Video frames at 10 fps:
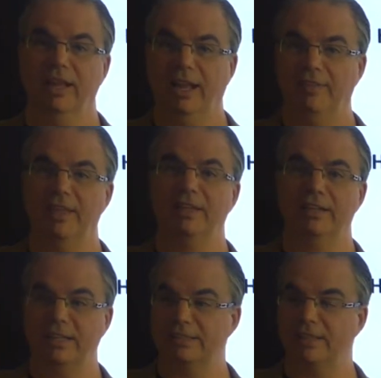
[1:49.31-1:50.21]
And then it
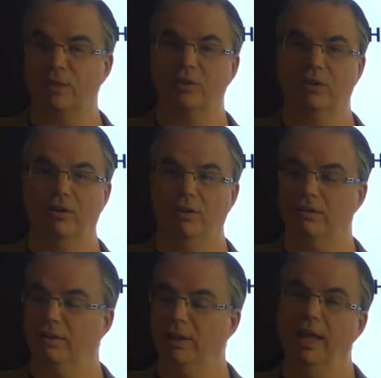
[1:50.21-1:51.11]
takes that
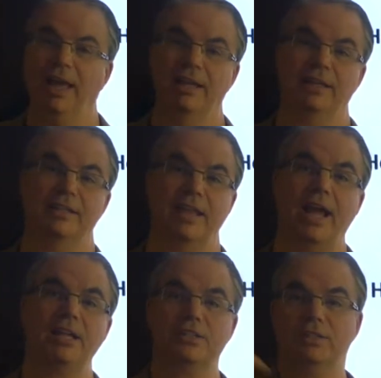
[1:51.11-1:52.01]
alcohol and it
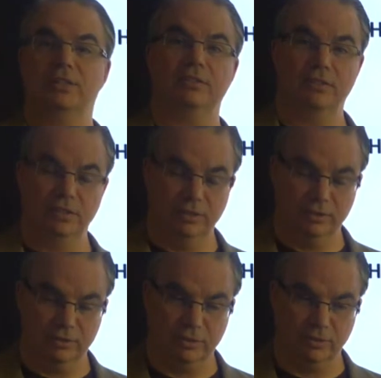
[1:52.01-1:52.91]
attaches it
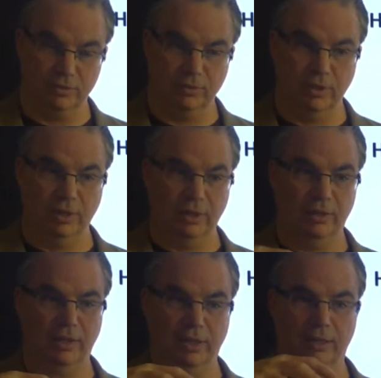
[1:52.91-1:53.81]
to
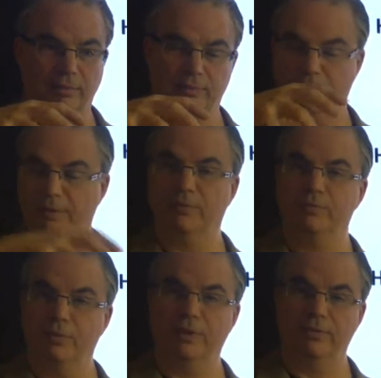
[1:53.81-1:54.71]

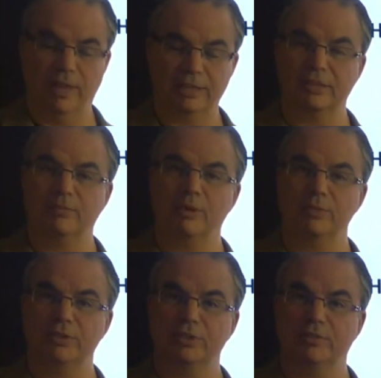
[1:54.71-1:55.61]
the SN1
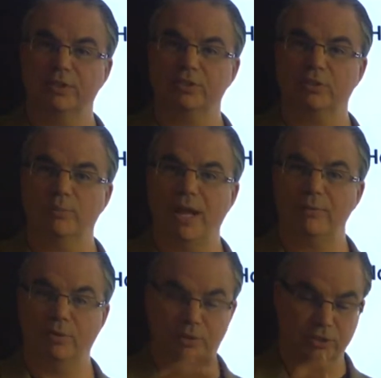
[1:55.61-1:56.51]
position of a glycerol
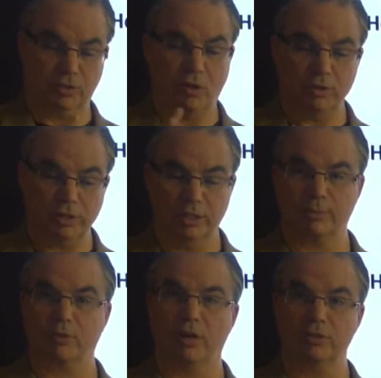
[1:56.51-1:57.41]
backbone. This is all done in the
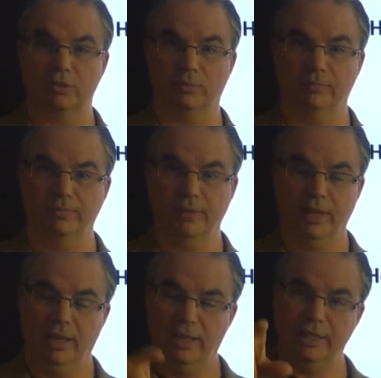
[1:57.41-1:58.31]
peroxisome.
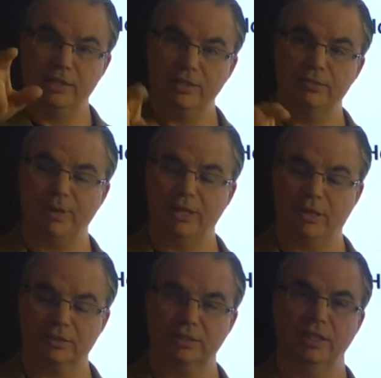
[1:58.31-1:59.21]
And each of these beta
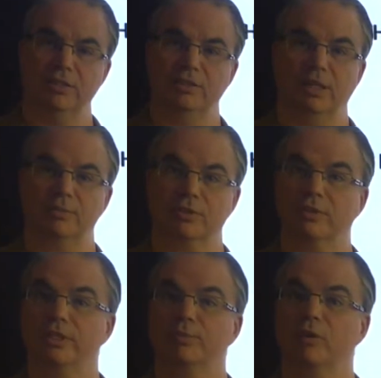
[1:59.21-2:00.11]
oxidation steps
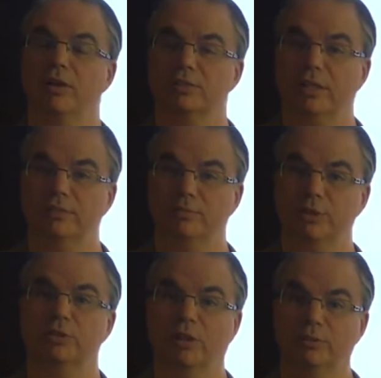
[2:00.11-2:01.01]
creates peroxide, which
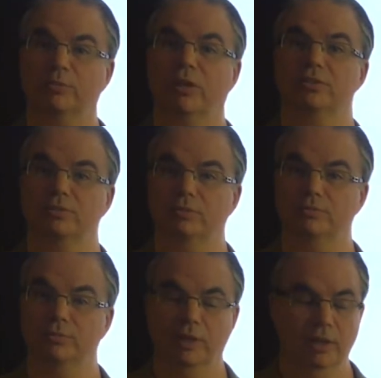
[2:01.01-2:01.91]
is called peroxisome.
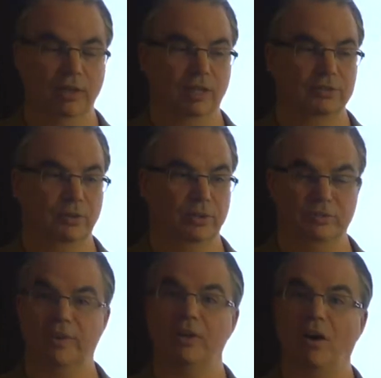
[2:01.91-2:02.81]
And so it's very